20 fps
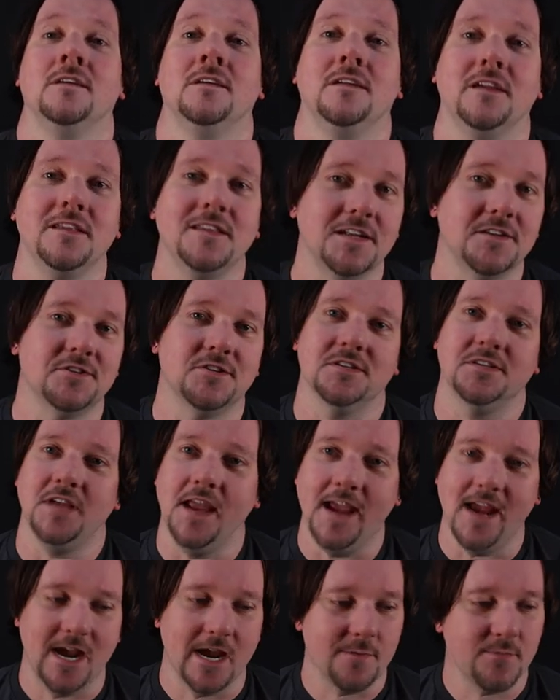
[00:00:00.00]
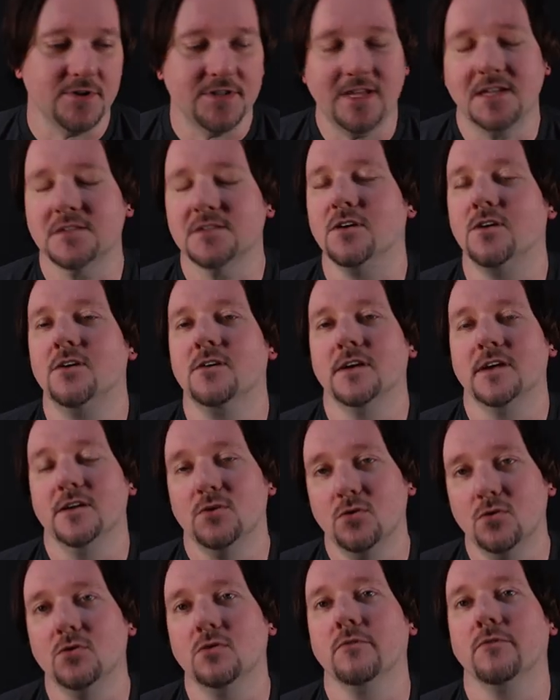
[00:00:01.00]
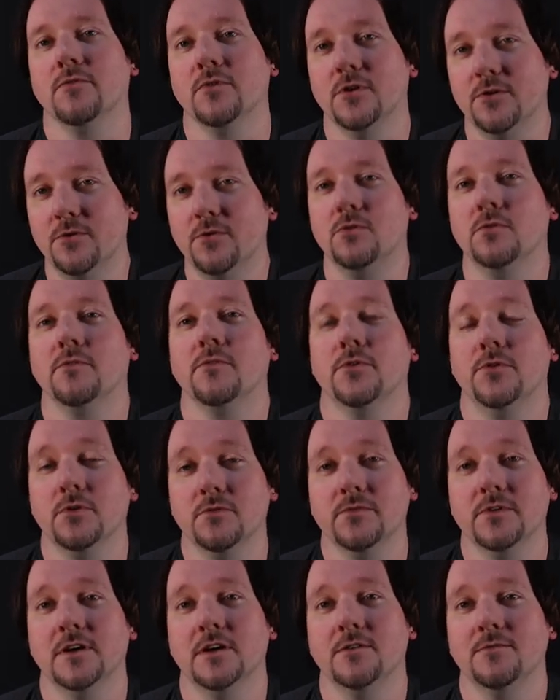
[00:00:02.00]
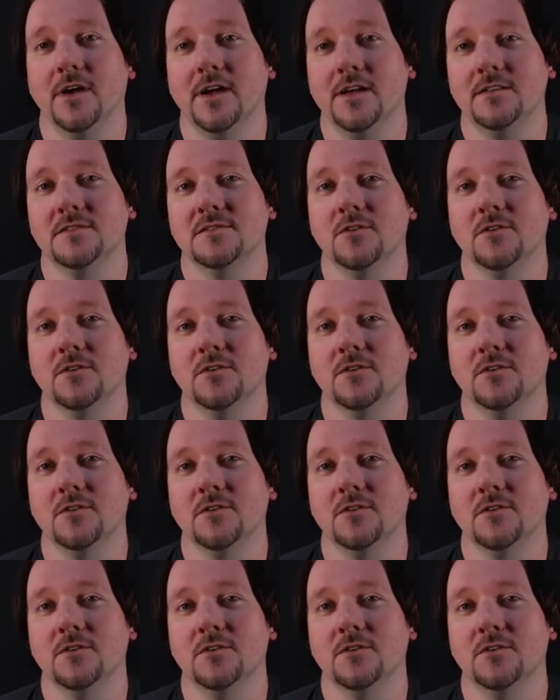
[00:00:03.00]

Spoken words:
and that's just hammering that song in over and over and over again, right?